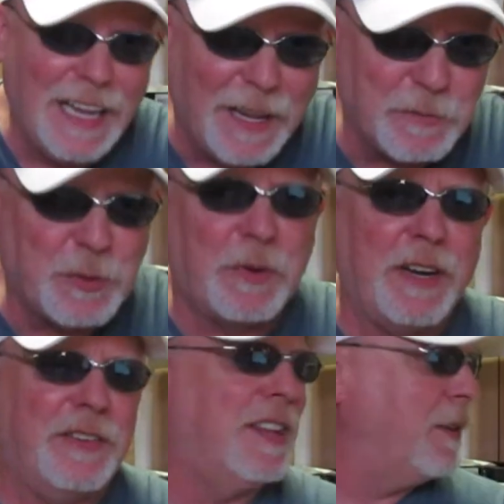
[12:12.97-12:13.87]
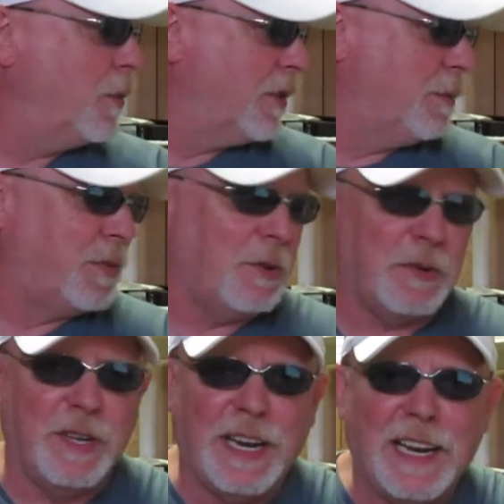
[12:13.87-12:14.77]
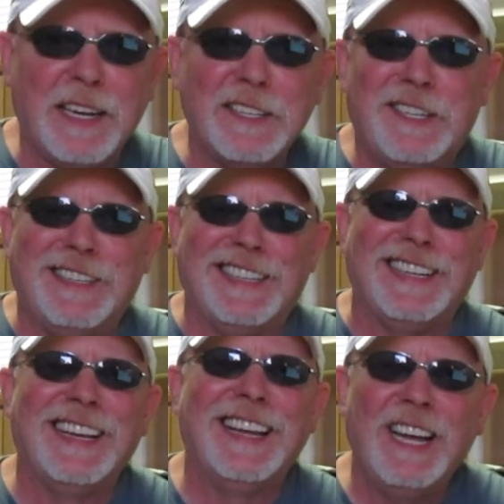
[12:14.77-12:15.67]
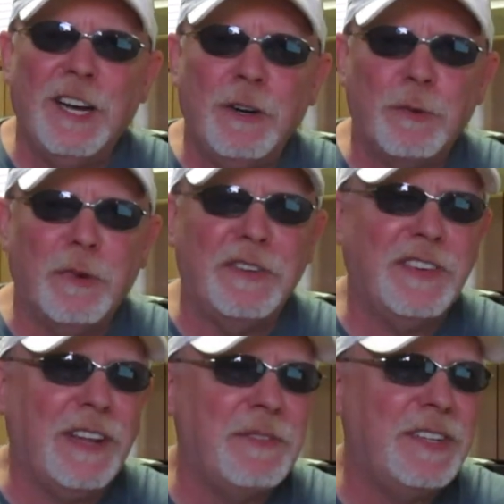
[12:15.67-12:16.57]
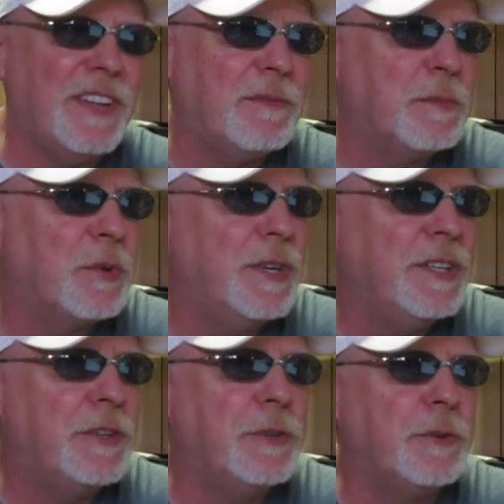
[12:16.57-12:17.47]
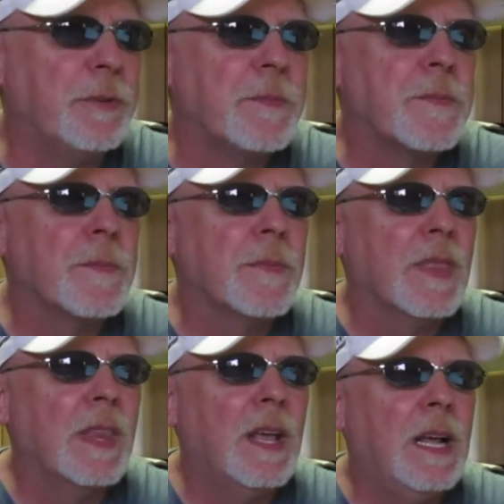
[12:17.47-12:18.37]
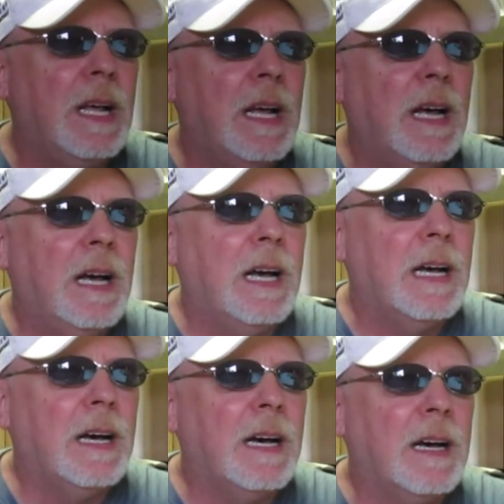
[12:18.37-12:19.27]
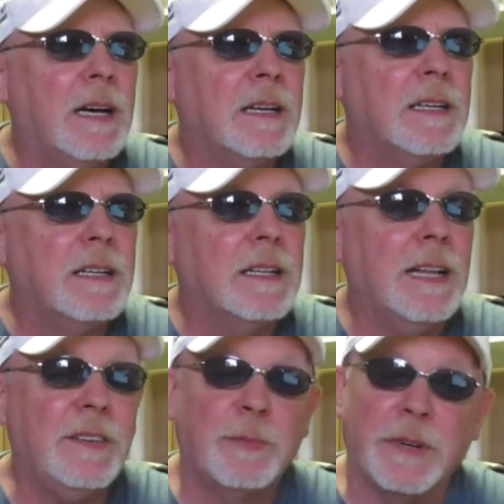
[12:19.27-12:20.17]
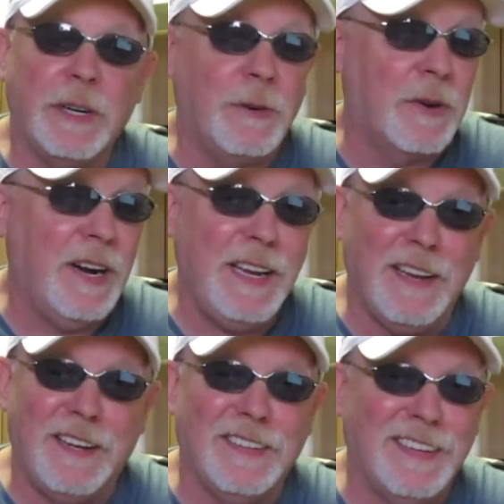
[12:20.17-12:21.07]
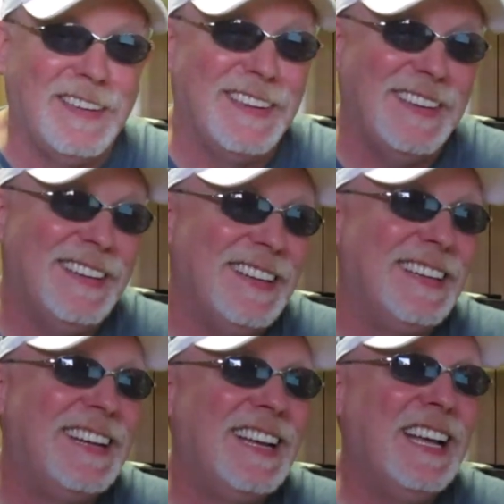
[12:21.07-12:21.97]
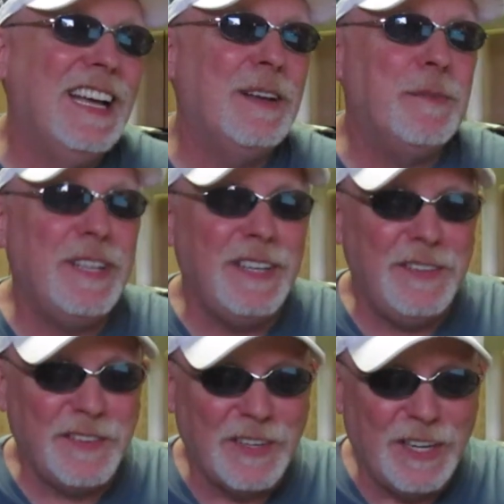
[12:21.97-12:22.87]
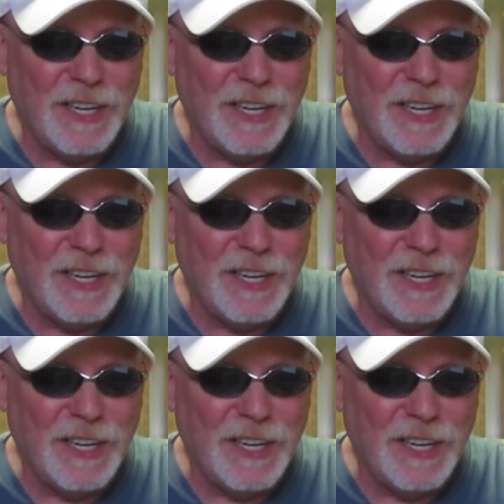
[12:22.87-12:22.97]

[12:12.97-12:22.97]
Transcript: I'm surprised the thing wasn't broke today. 177.2. That's pretty great. That means